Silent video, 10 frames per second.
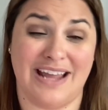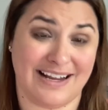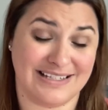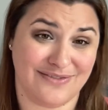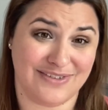
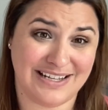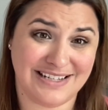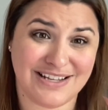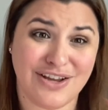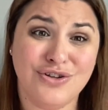
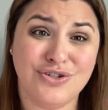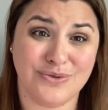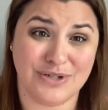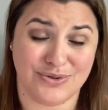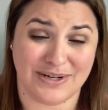activities to
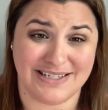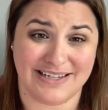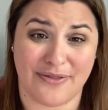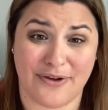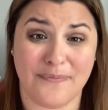enjoy
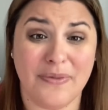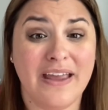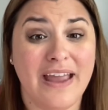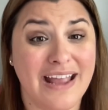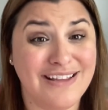together.
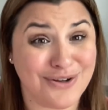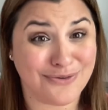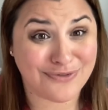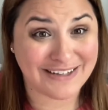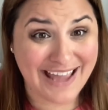And
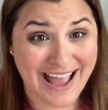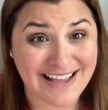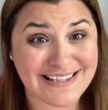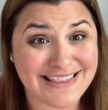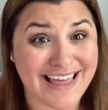don't
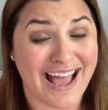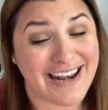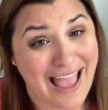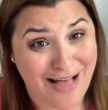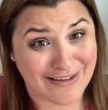forget
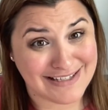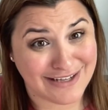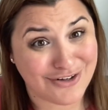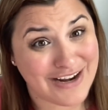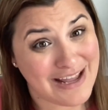that
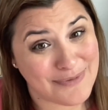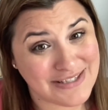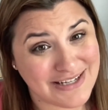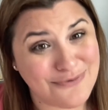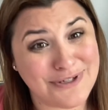Alexander
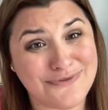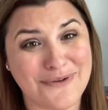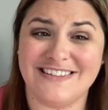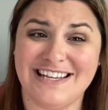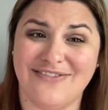Hamilton was
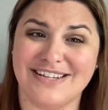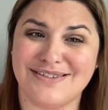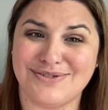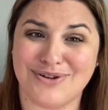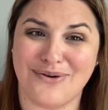from
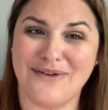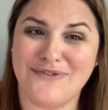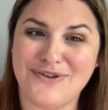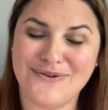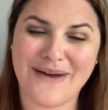Nevis. So
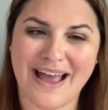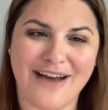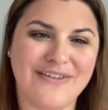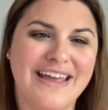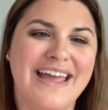if you
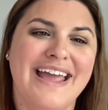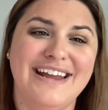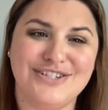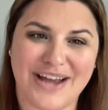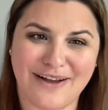have
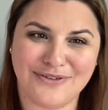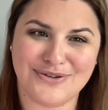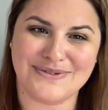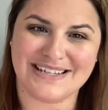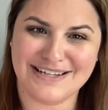a child
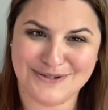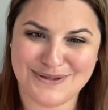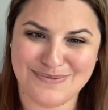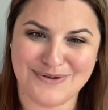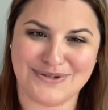who is into
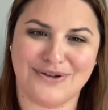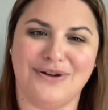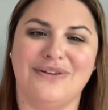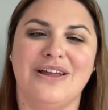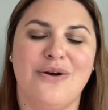the
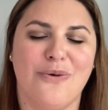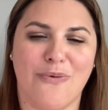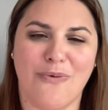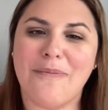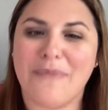musical,
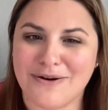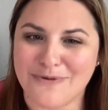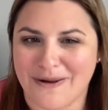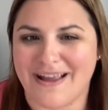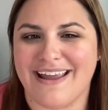what better
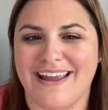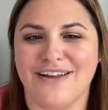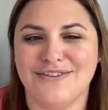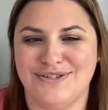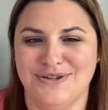
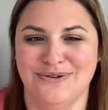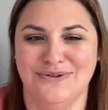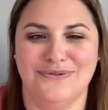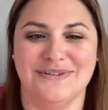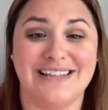way
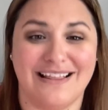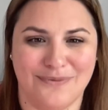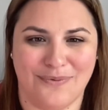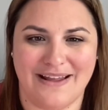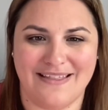to
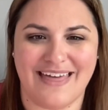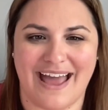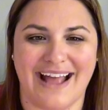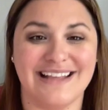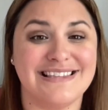celebrate
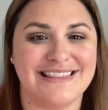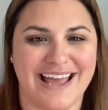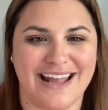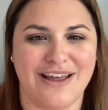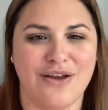that
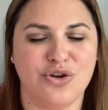than